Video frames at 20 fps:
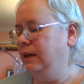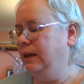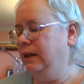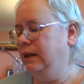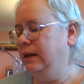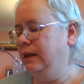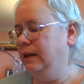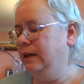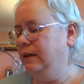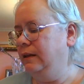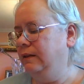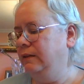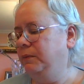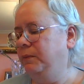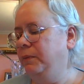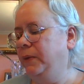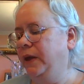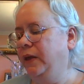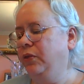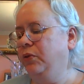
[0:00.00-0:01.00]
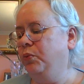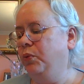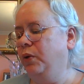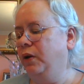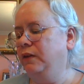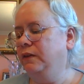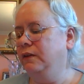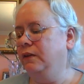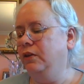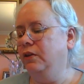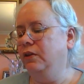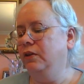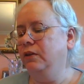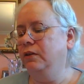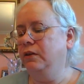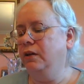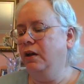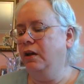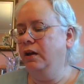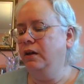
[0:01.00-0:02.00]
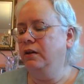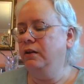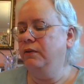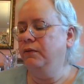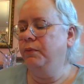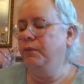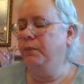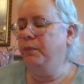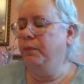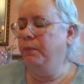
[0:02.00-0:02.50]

is Beth Russell, kind of